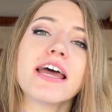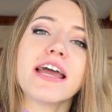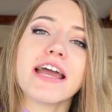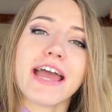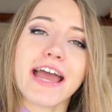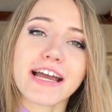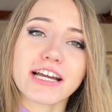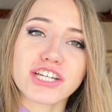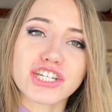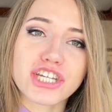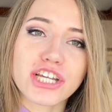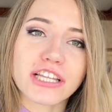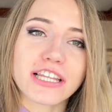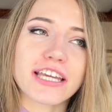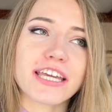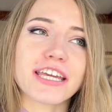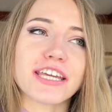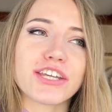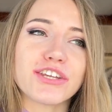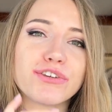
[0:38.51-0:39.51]

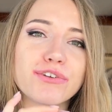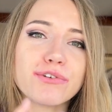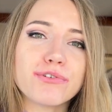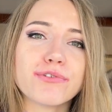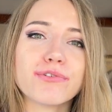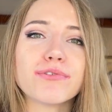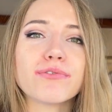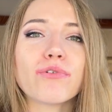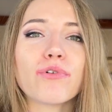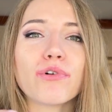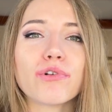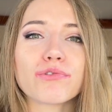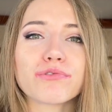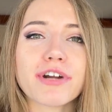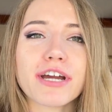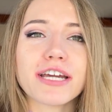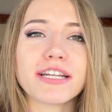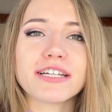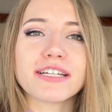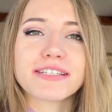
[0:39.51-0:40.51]
actually you
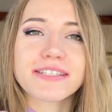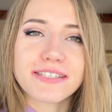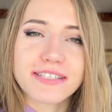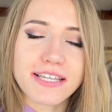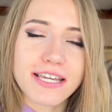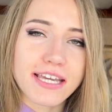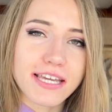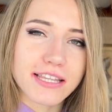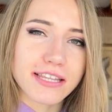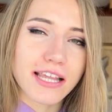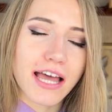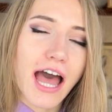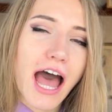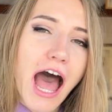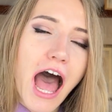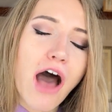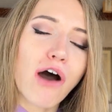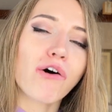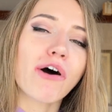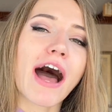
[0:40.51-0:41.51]
already seen
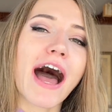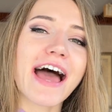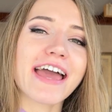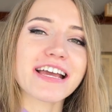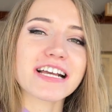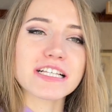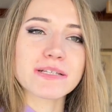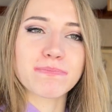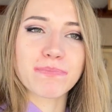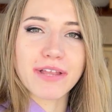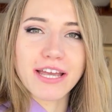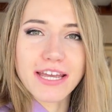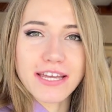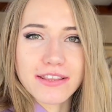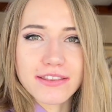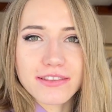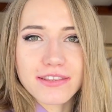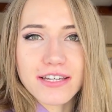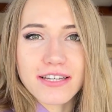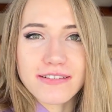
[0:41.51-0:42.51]
how I
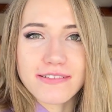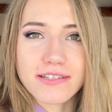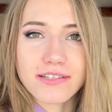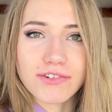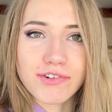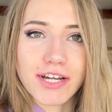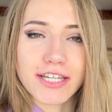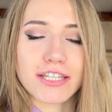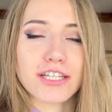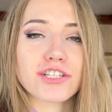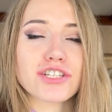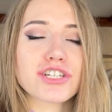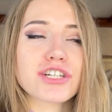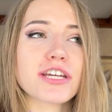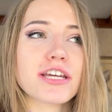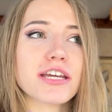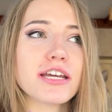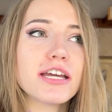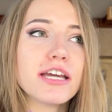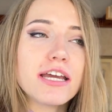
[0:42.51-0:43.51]
explained this
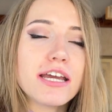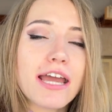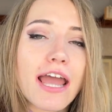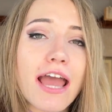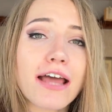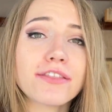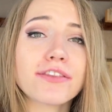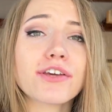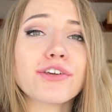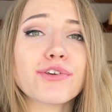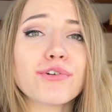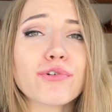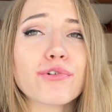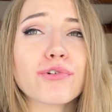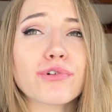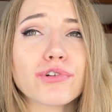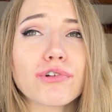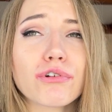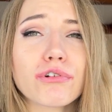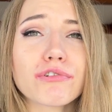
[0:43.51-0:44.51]
strategy, and you
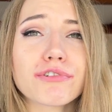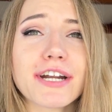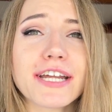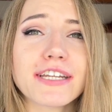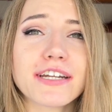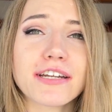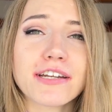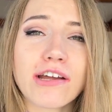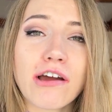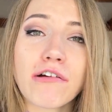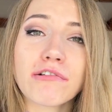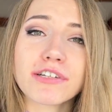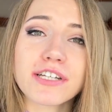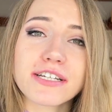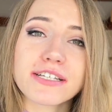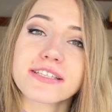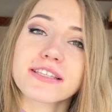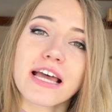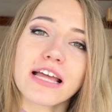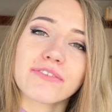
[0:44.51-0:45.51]
could already
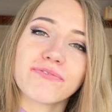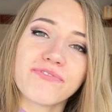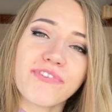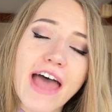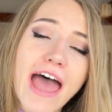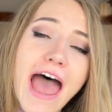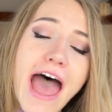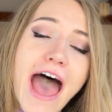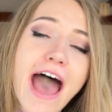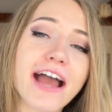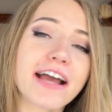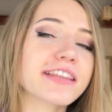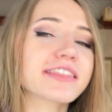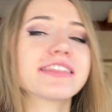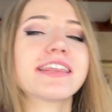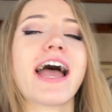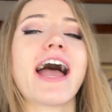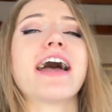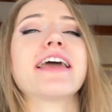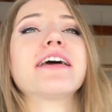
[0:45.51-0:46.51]
notice that fact
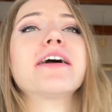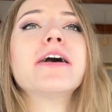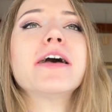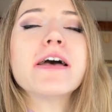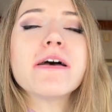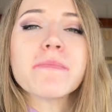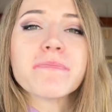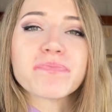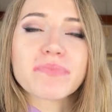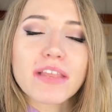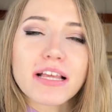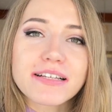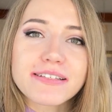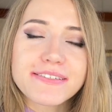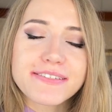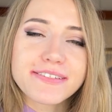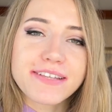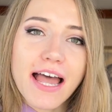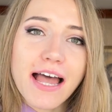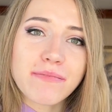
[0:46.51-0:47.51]
that
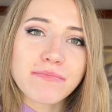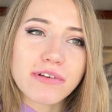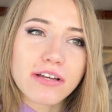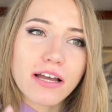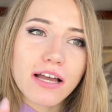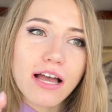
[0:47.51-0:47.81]
some